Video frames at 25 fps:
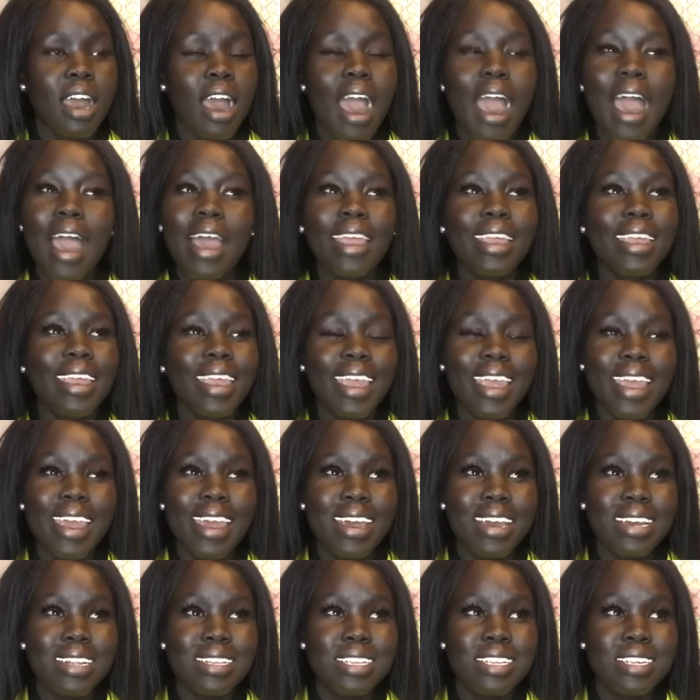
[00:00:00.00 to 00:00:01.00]
I
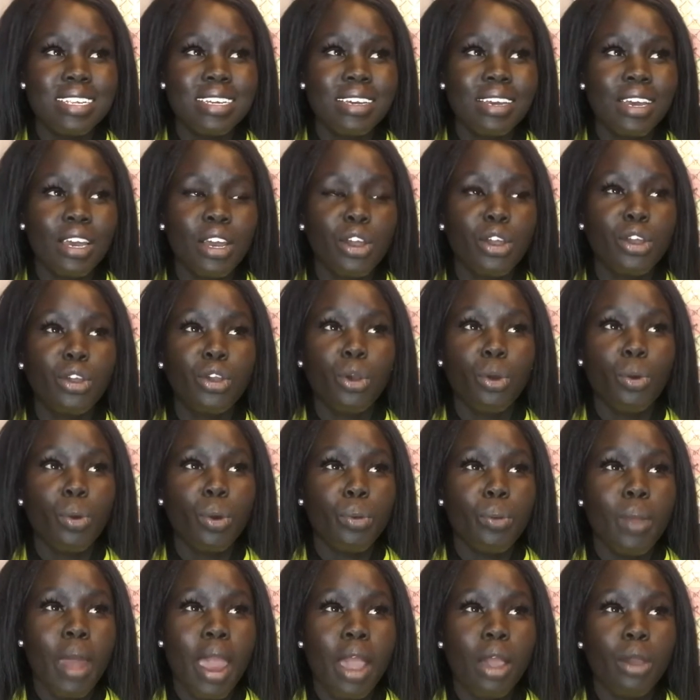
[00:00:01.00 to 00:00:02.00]
can't go
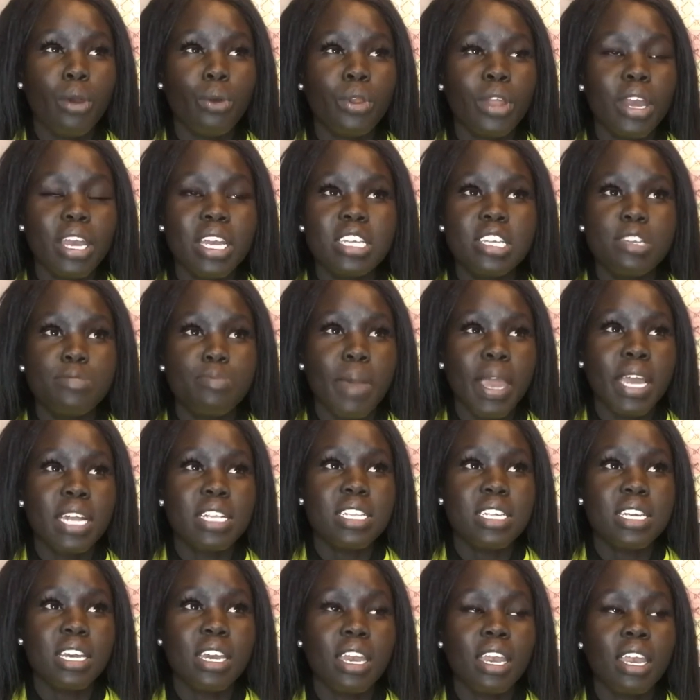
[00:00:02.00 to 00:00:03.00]
around
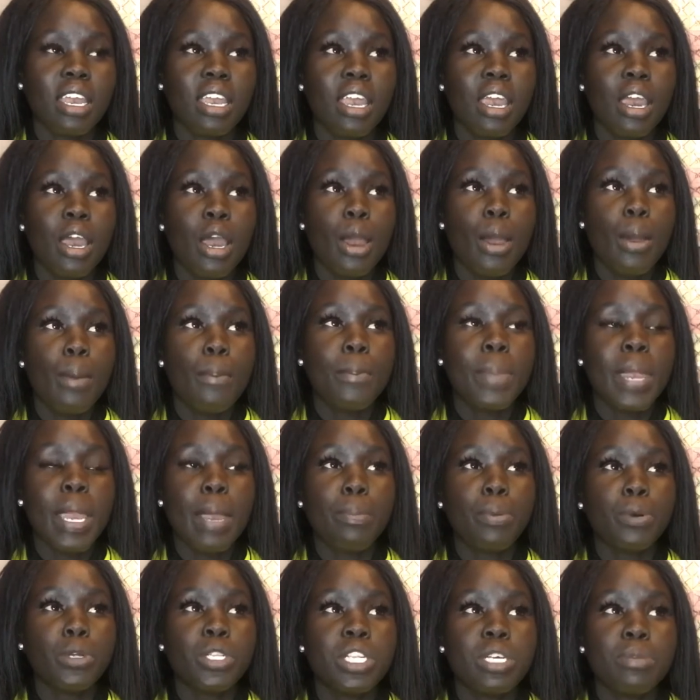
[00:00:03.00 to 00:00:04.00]
expecting
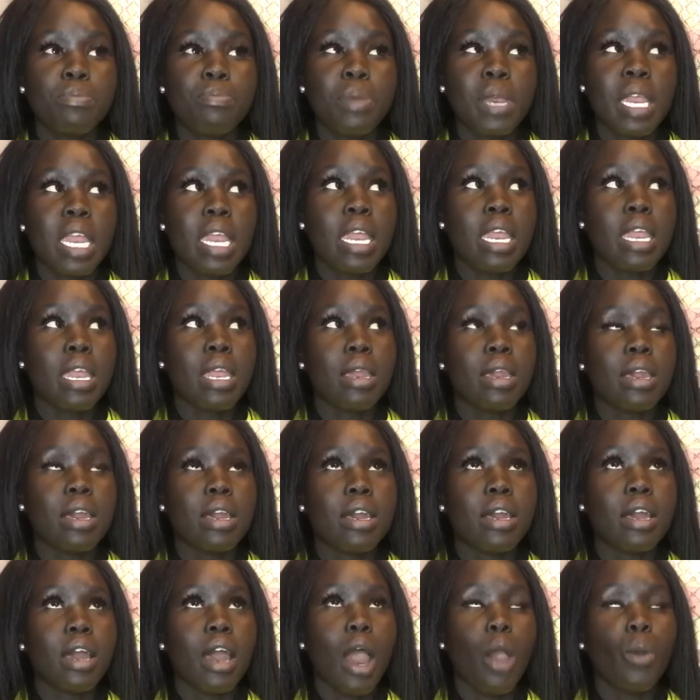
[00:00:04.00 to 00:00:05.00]
people to be
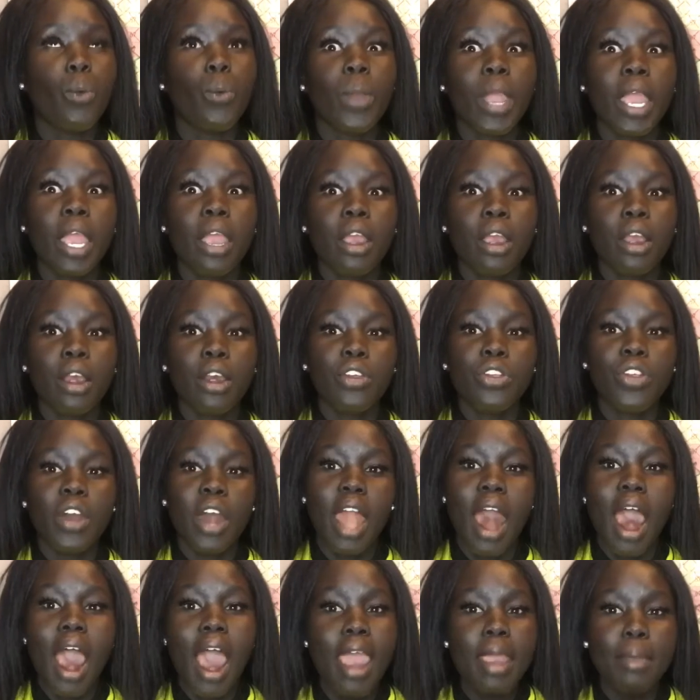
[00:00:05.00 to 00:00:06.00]
aware
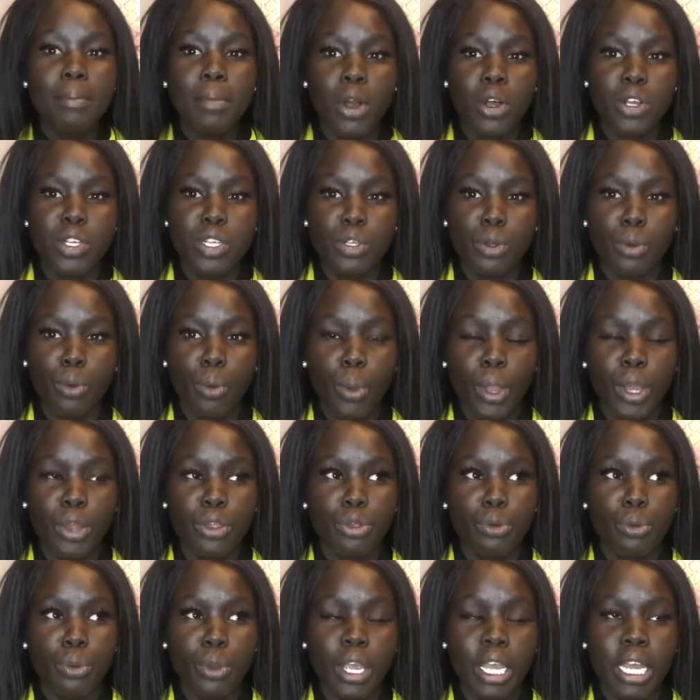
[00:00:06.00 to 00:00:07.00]
that I'm also going
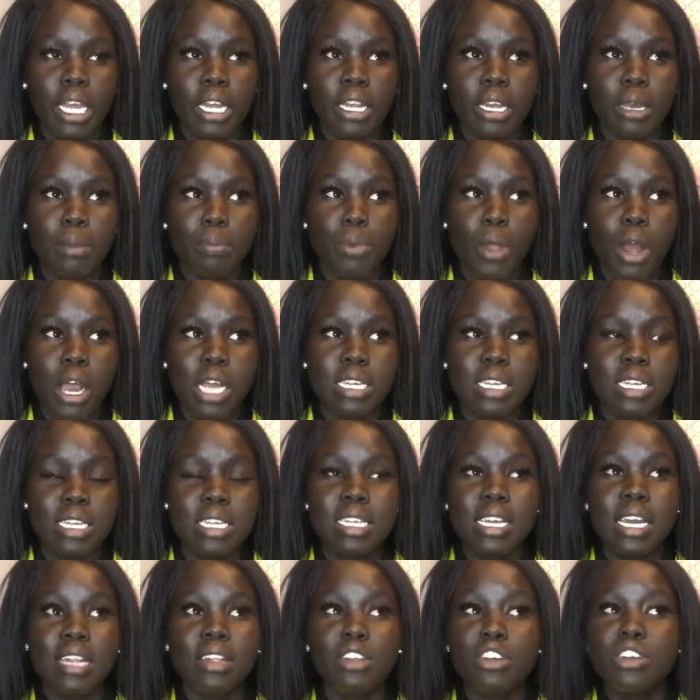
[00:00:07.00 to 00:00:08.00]
through a healing process,
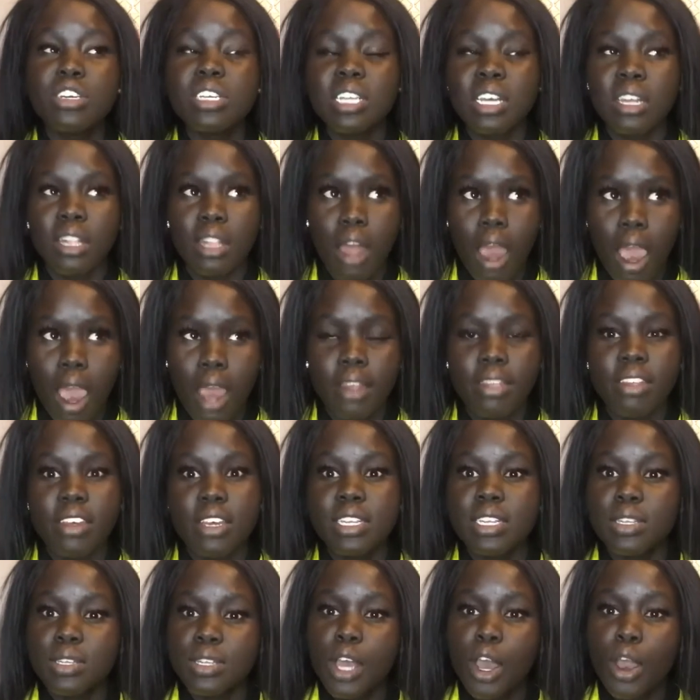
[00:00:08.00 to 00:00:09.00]
that there's a lot
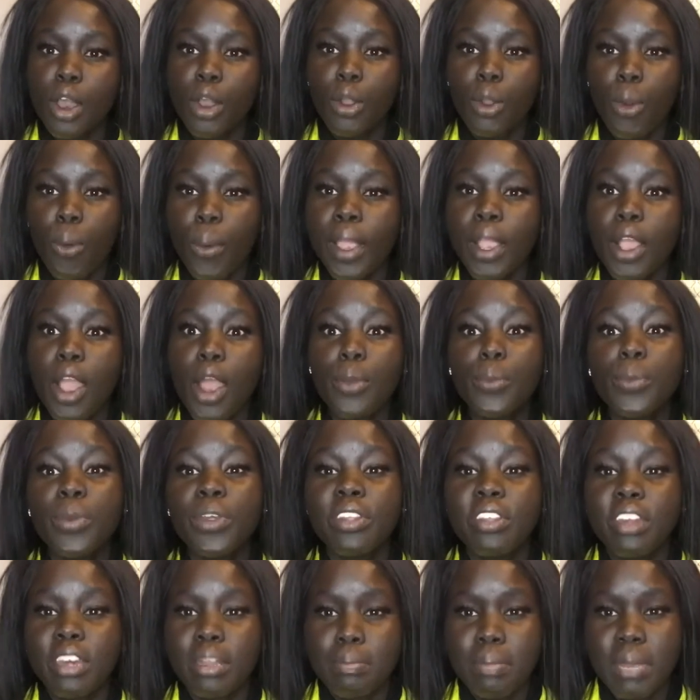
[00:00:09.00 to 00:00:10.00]
that's going on
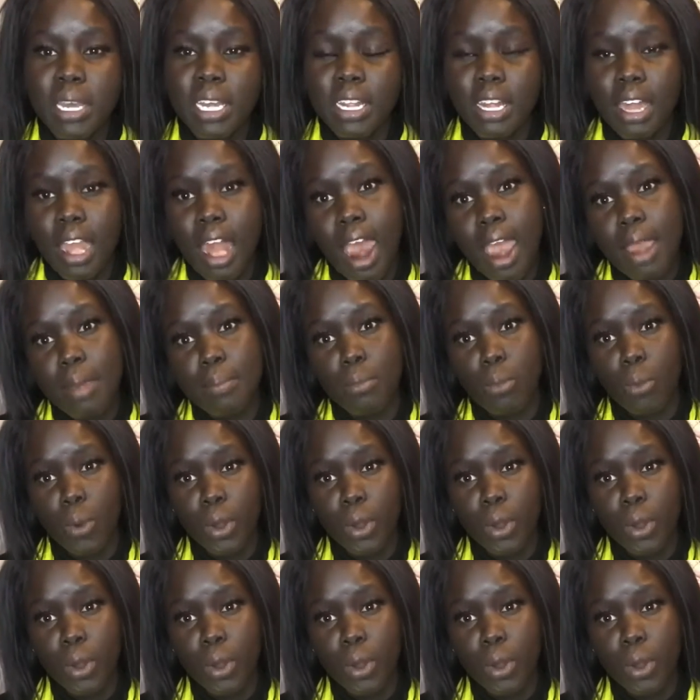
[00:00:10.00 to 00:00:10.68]
within me that I'm